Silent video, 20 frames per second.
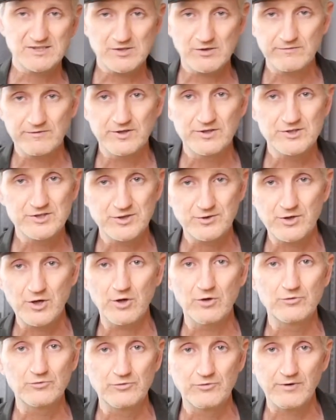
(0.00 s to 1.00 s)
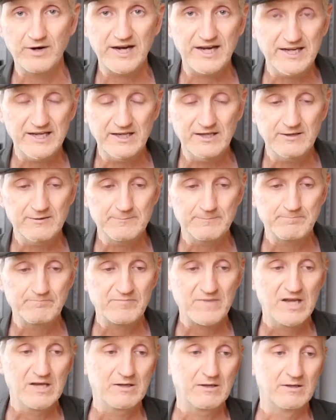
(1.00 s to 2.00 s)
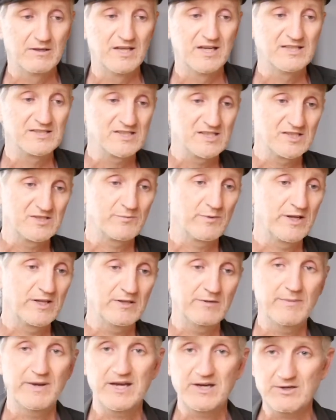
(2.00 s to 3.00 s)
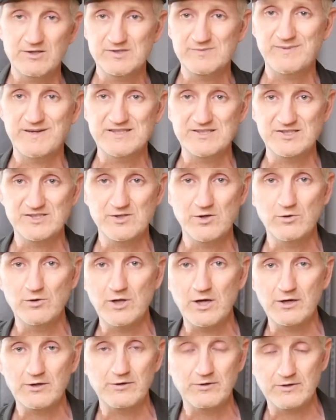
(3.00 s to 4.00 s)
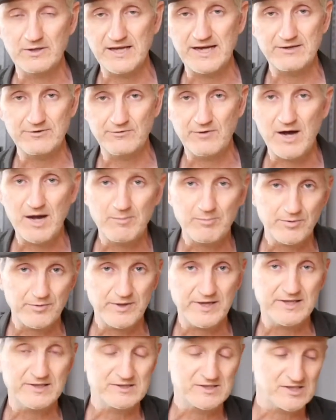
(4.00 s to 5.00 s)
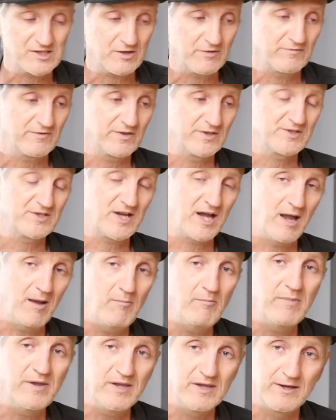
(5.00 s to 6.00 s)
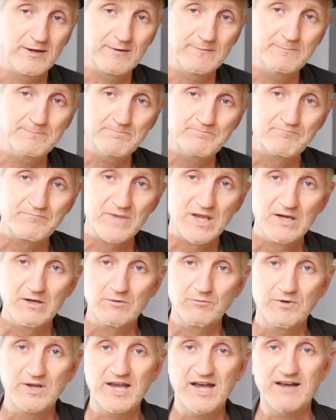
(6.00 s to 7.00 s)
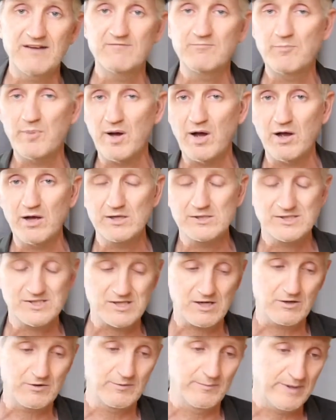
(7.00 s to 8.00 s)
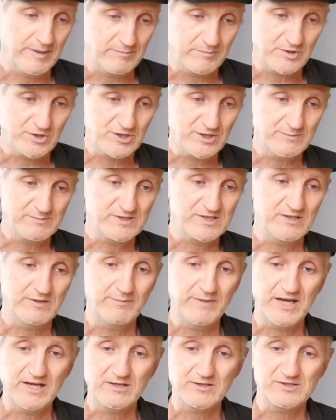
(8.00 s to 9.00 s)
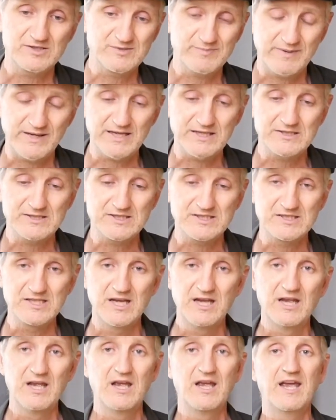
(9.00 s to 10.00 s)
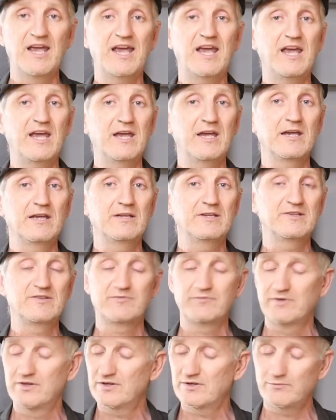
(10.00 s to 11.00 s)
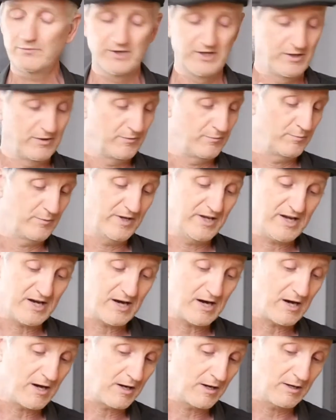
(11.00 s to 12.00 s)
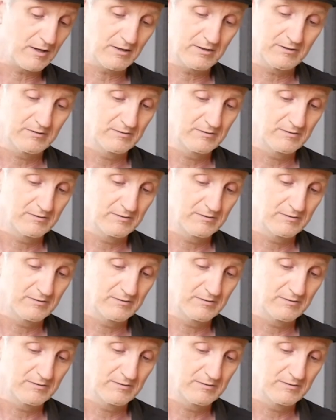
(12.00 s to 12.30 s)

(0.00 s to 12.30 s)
over into Code Gray, this is when the makerspace is no longer allowed to operate. So for the time being, we have paused all the memberships in the makerspace, and we are